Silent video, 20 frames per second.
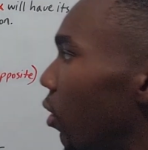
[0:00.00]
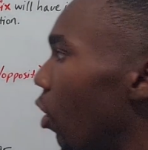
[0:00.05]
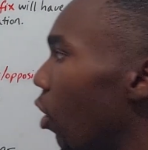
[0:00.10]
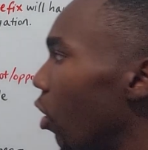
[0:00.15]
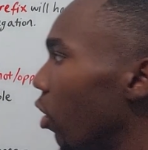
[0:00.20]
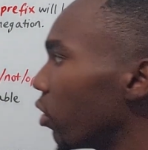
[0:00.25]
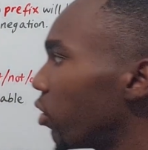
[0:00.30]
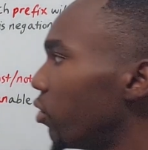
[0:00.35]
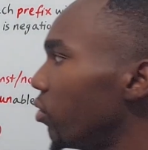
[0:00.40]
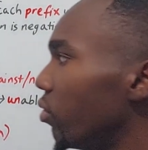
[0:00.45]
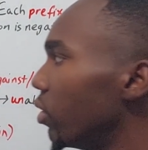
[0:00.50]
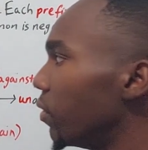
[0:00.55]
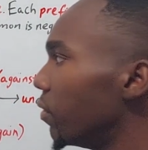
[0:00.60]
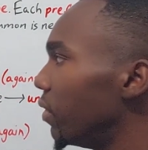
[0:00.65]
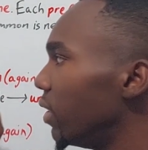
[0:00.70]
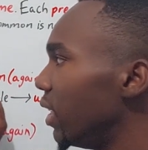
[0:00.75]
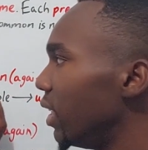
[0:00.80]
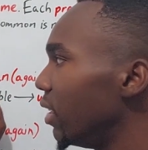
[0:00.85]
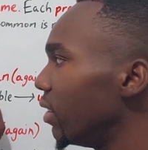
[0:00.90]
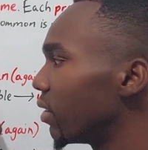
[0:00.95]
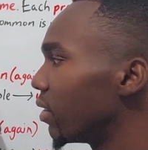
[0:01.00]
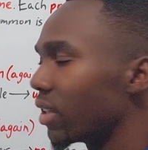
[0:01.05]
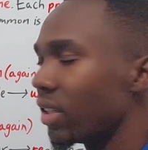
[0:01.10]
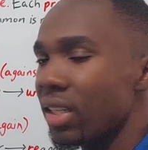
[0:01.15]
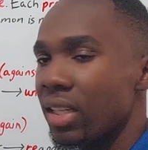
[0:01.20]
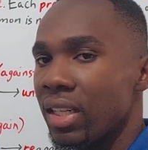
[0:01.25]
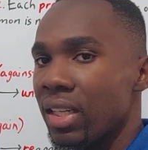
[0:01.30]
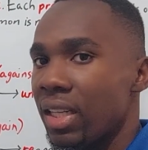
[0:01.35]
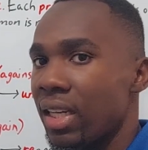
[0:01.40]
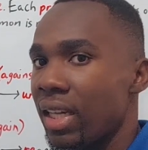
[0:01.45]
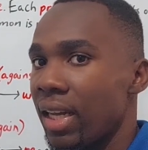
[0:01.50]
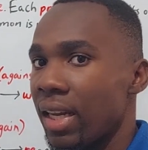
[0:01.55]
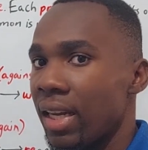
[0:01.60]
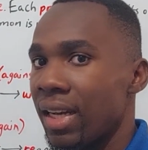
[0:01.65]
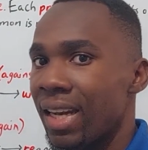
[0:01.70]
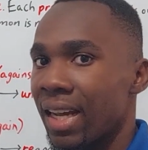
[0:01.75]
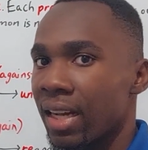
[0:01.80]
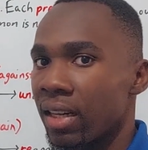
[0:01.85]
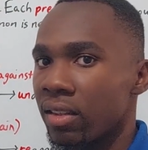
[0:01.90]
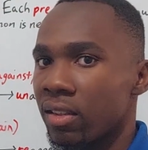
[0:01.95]
all three of these could indicate
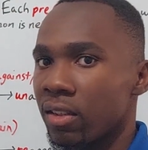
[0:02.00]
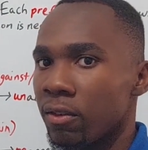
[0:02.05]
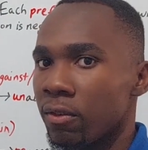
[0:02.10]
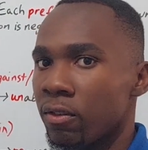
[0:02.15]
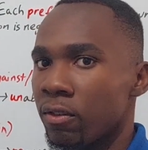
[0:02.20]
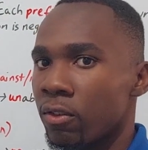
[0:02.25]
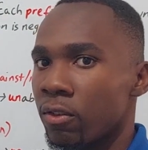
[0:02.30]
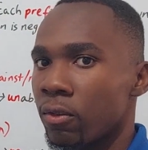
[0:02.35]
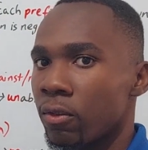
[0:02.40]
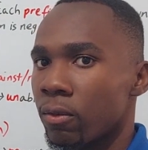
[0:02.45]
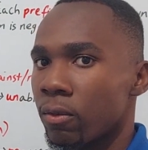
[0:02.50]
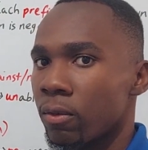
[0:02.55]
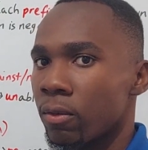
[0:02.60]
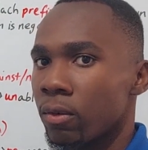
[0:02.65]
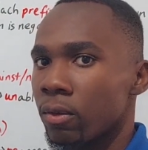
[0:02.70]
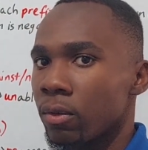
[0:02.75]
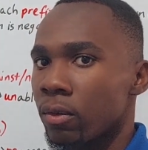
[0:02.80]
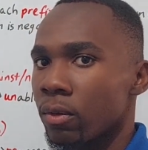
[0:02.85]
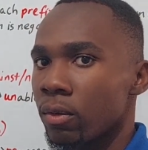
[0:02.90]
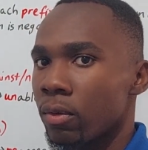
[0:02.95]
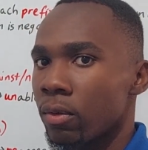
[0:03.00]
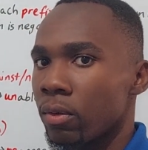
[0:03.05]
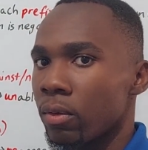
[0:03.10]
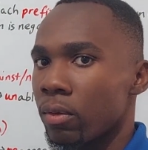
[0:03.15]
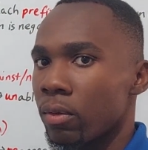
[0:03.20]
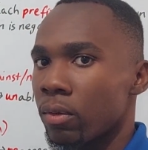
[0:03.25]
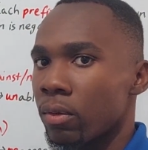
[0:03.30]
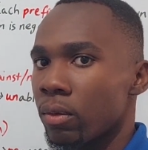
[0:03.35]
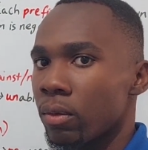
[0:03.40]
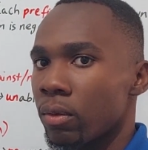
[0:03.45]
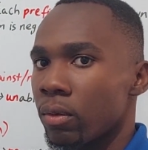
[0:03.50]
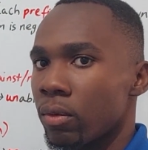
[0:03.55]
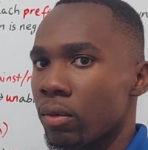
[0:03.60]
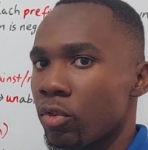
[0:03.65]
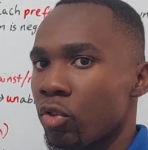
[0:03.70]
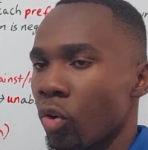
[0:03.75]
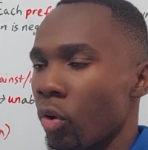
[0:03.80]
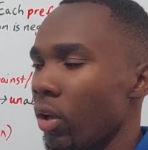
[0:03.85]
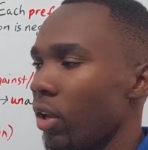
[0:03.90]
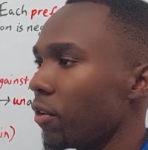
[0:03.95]
negatives.
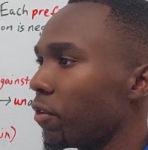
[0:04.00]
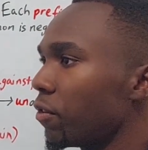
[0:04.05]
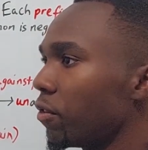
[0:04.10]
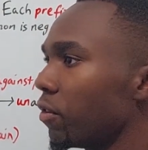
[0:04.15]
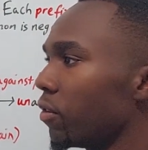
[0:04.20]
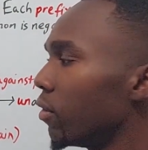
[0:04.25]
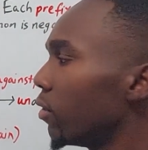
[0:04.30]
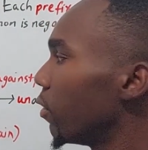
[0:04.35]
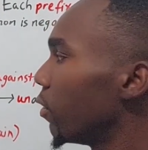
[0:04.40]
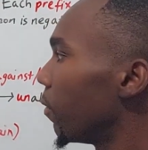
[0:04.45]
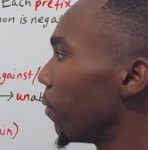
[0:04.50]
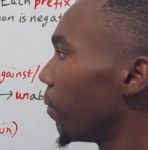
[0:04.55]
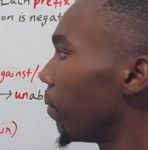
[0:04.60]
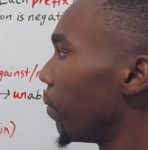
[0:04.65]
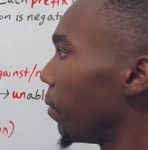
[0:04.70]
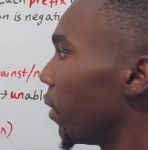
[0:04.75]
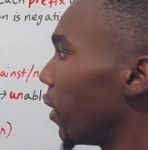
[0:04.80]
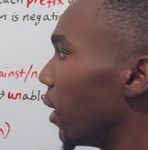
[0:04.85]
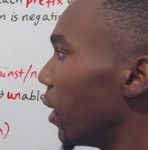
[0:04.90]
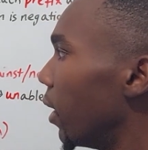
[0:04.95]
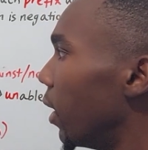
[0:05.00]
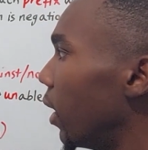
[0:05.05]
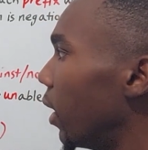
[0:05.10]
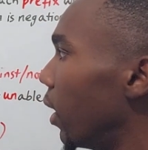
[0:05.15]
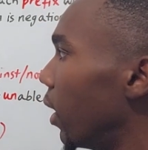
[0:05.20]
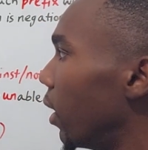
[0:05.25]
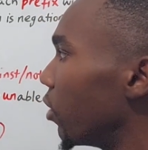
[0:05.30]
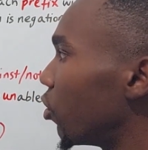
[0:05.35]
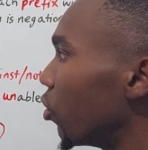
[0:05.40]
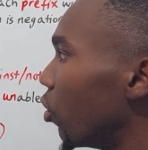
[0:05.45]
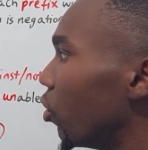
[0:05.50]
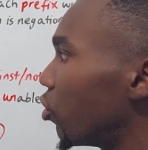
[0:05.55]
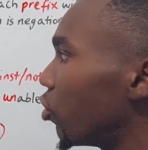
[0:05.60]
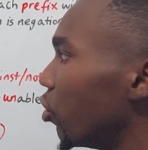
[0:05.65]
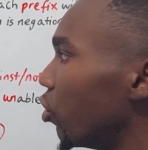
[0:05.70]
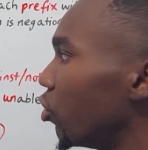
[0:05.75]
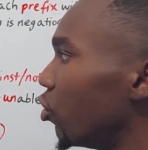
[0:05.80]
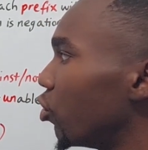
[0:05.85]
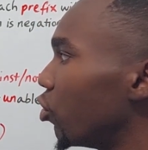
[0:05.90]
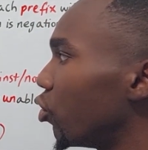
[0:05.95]
So if
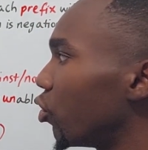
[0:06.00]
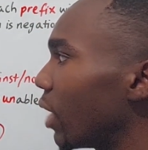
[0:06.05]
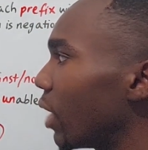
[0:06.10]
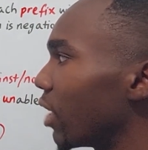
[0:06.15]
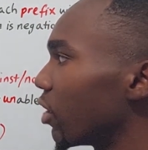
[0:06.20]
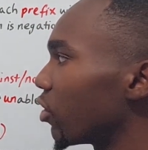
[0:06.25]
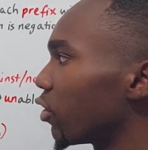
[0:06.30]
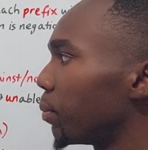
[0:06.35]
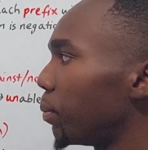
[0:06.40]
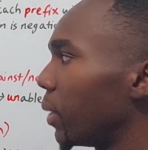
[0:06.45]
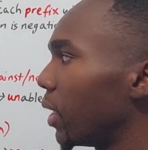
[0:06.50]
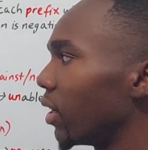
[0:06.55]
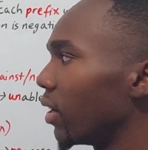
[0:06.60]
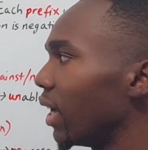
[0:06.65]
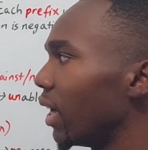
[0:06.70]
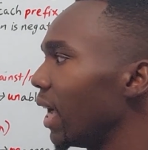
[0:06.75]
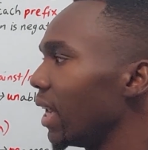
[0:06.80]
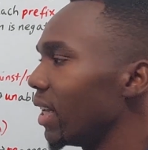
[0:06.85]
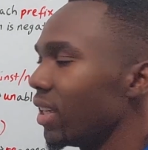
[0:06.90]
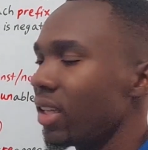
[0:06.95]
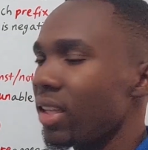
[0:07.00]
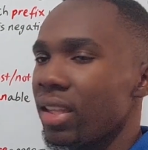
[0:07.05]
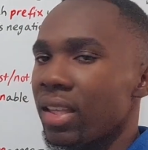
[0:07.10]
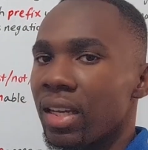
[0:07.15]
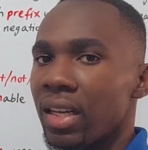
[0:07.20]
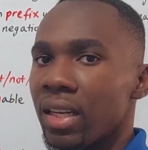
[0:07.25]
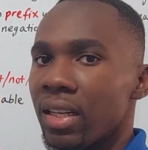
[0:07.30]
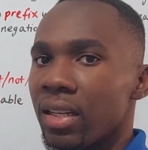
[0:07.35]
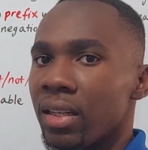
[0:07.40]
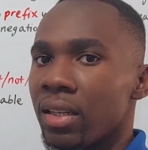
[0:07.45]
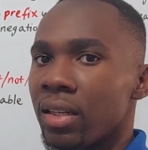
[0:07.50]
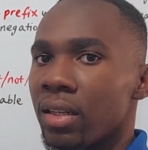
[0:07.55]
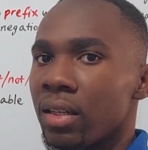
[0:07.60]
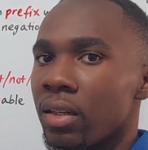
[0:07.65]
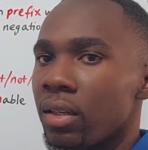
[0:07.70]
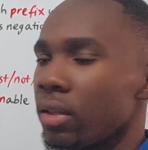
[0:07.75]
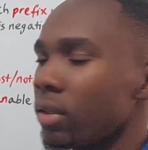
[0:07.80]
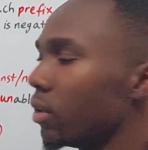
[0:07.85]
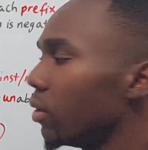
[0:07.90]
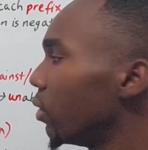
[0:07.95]
so you can't just pair anything
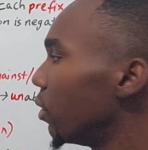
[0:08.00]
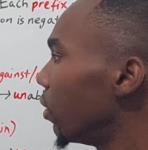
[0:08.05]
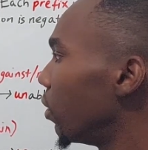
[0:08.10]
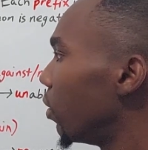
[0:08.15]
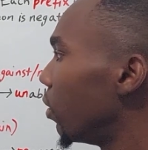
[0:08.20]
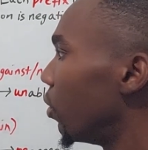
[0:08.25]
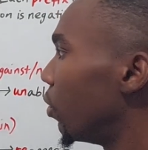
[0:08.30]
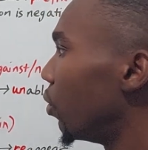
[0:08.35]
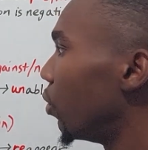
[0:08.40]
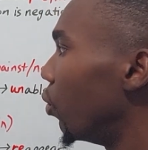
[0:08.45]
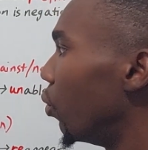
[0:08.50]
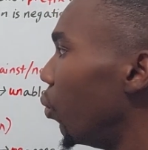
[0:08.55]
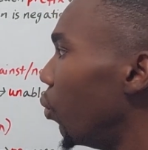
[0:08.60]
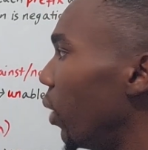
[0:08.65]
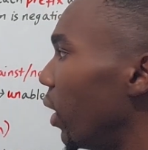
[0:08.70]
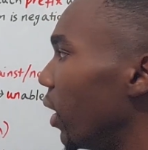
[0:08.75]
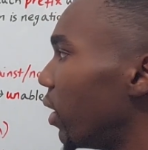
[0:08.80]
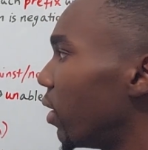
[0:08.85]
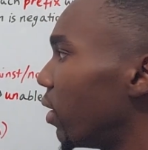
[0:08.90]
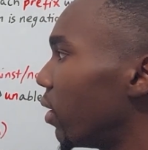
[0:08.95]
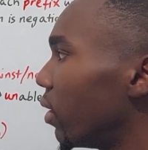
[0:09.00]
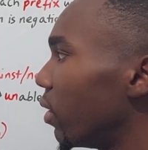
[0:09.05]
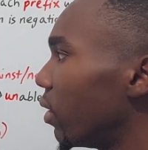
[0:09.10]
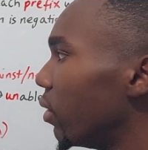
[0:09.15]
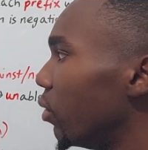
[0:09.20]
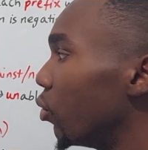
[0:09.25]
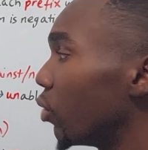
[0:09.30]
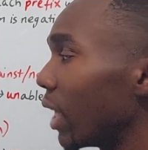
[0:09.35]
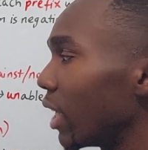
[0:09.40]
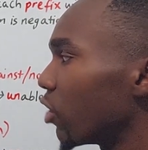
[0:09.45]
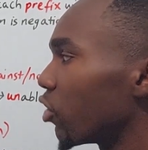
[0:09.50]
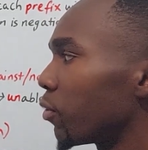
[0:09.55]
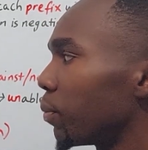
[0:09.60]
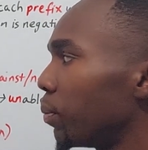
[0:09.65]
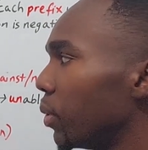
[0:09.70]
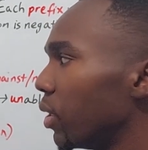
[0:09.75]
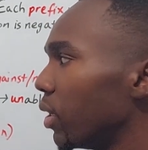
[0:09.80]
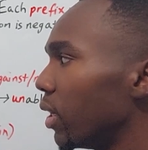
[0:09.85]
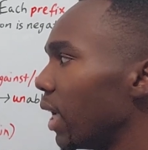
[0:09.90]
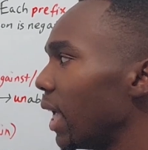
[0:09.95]
with, you can't just
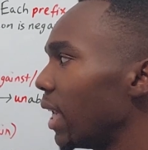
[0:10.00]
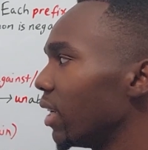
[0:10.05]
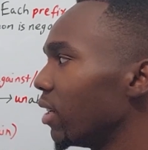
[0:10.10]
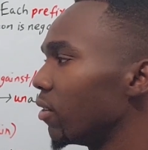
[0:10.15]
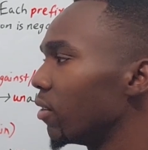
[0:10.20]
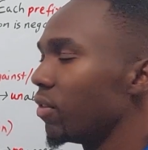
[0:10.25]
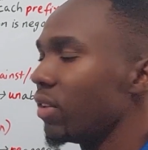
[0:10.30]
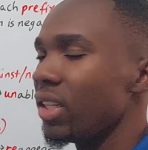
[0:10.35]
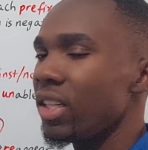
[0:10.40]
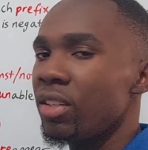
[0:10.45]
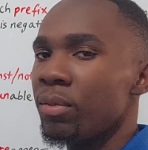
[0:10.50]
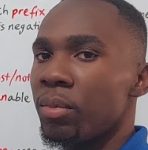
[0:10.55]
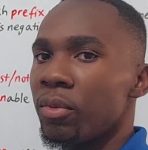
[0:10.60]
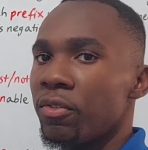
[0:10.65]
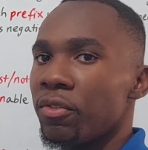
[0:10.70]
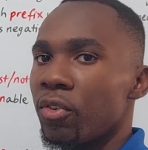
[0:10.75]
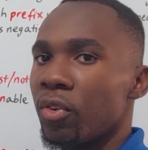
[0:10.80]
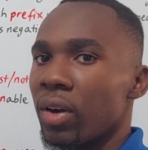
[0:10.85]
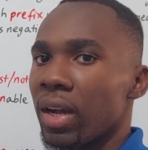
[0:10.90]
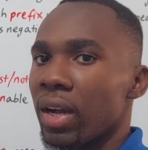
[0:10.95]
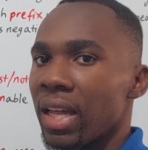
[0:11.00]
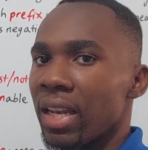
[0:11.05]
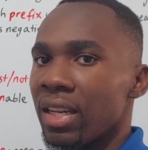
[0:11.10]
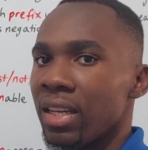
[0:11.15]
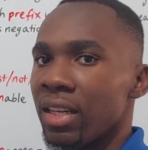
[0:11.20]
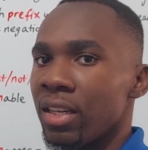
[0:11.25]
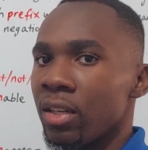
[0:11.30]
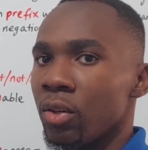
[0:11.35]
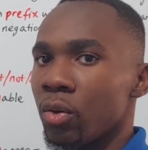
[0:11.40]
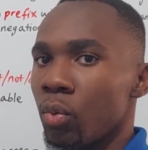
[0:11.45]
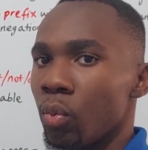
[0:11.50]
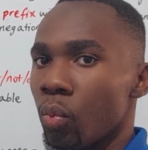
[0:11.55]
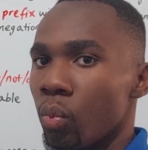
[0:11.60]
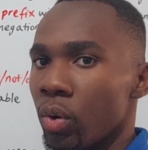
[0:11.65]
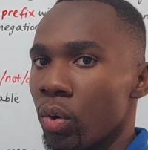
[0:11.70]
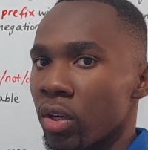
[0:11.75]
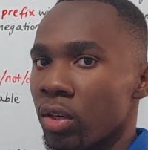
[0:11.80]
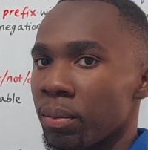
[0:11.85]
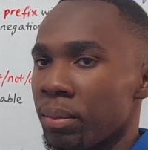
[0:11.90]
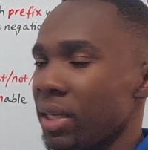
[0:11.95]
put any of these before any
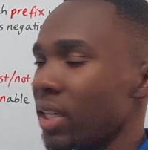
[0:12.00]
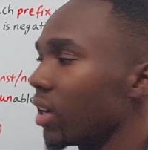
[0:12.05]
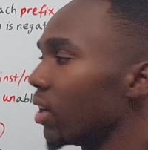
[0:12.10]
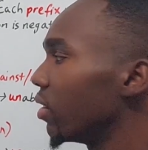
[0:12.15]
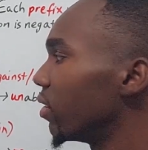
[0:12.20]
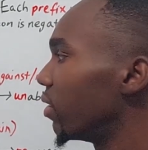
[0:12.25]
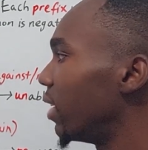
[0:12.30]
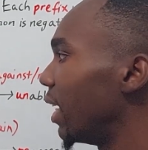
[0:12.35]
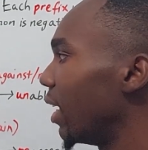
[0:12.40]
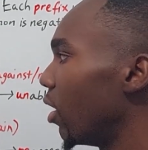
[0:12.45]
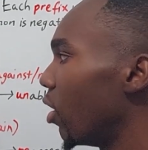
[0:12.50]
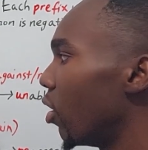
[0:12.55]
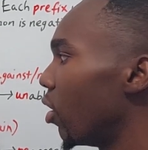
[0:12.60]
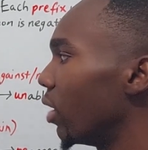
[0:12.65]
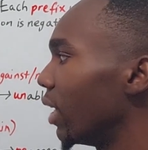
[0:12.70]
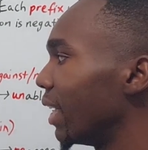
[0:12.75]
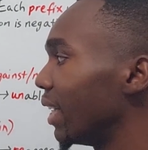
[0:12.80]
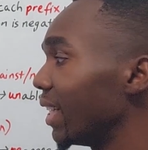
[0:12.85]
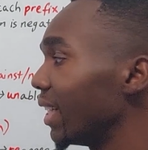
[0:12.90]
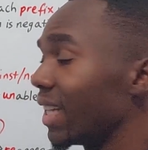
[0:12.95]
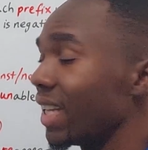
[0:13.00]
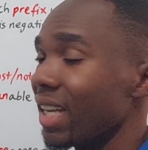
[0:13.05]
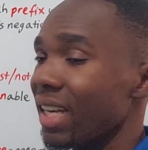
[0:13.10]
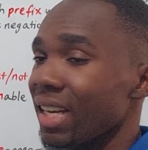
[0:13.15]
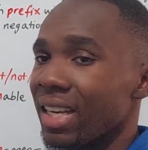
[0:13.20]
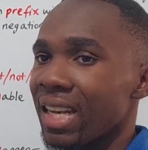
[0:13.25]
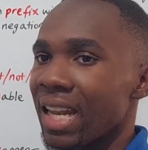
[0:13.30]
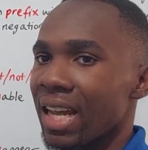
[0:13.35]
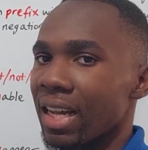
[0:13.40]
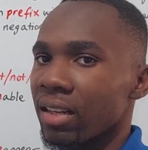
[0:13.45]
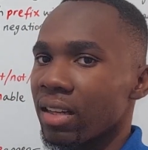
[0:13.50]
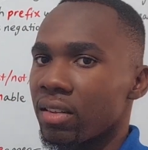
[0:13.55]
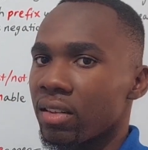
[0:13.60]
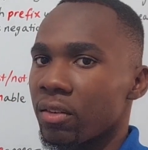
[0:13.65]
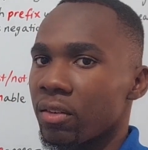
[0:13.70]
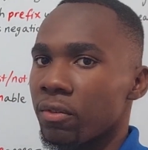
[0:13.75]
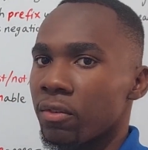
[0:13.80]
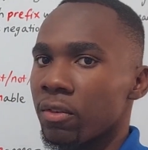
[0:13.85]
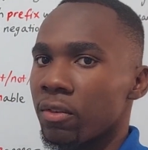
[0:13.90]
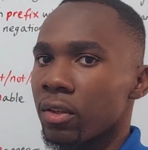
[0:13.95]
word because they all indicate
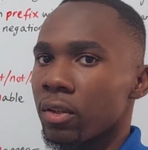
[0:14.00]
negative,